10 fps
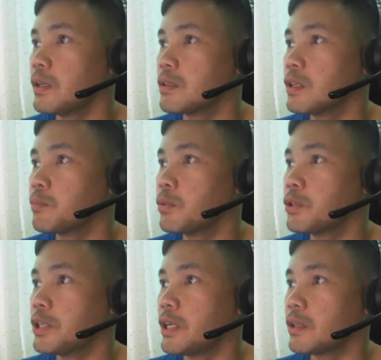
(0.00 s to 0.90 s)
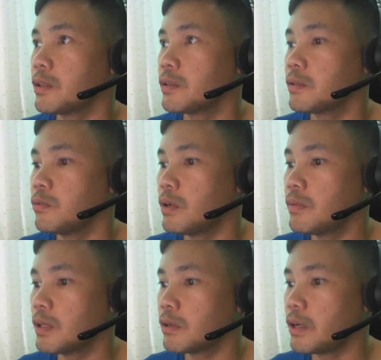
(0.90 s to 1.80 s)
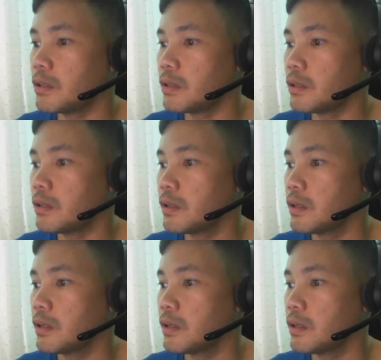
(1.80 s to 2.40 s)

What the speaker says: It's not push yet. We have not created